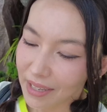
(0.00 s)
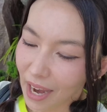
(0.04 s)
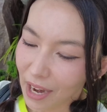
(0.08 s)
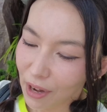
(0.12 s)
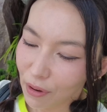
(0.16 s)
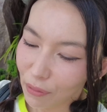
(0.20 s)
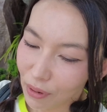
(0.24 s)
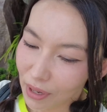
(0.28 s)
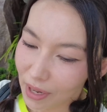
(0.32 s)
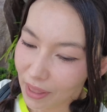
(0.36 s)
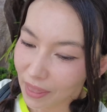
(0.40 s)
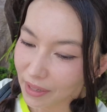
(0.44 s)
kind
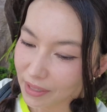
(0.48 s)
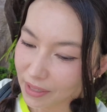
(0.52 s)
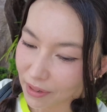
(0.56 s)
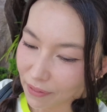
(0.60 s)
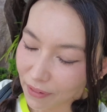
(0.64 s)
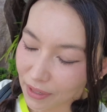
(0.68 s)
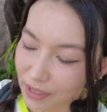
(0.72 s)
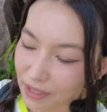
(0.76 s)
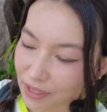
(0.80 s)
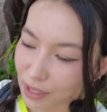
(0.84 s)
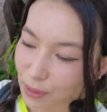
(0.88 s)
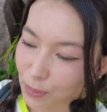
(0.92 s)
of one of the
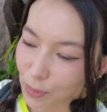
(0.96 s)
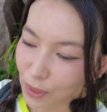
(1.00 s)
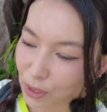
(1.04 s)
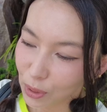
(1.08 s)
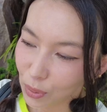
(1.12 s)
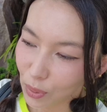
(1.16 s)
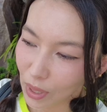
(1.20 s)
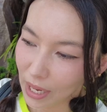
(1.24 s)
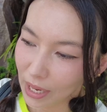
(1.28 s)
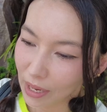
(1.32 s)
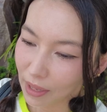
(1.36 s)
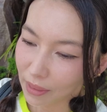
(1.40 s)
differences
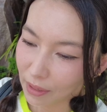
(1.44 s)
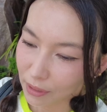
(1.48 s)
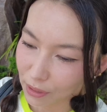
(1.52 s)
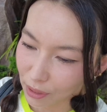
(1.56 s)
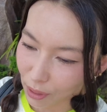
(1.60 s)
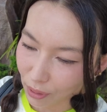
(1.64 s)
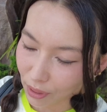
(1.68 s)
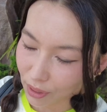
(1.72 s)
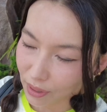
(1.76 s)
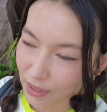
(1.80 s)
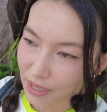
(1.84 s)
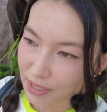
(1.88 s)
between the
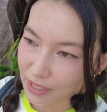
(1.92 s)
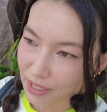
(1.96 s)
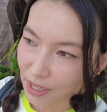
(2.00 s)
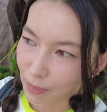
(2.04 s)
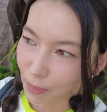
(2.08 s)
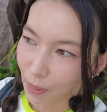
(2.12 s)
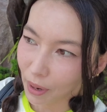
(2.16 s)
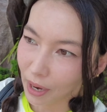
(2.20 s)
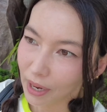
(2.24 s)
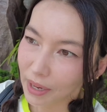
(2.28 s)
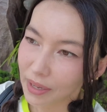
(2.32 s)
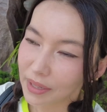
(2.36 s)
Tokyo Disney
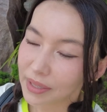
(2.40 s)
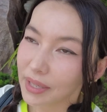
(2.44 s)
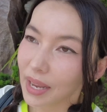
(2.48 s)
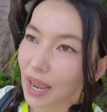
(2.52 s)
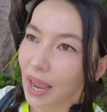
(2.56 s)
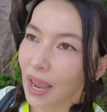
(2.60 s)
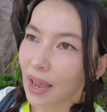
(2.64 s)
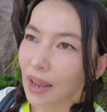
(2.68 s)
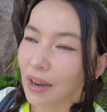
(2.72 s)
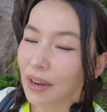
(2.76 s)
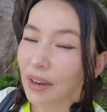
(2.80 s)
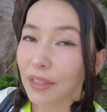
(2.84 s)
parks
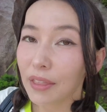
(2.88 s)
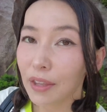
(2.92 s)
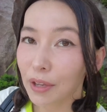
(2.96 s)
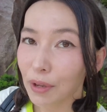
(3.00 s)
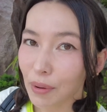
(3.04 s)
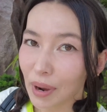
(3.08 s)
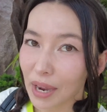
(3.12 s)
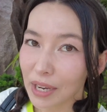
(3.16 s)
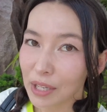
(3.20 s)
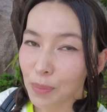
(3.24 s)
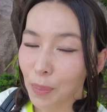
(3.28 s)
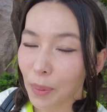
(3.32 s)
and the US